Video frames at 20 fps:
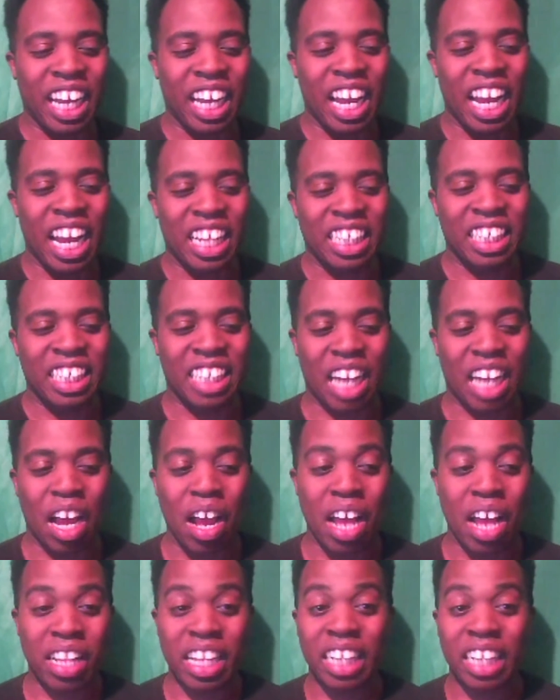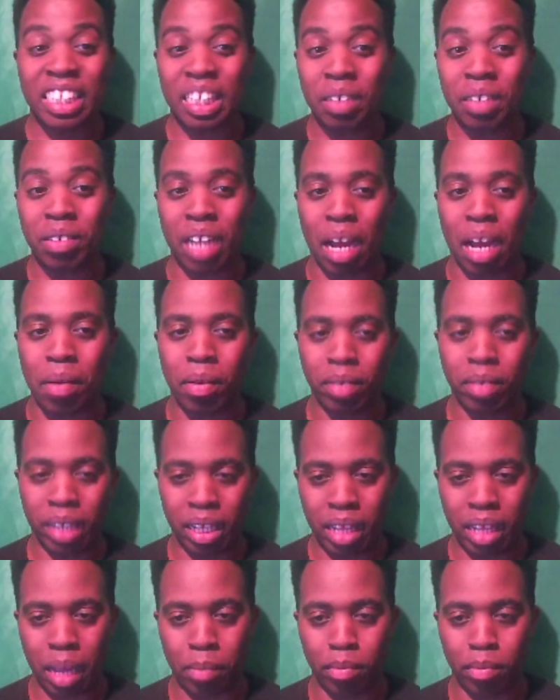at that same time I was getting like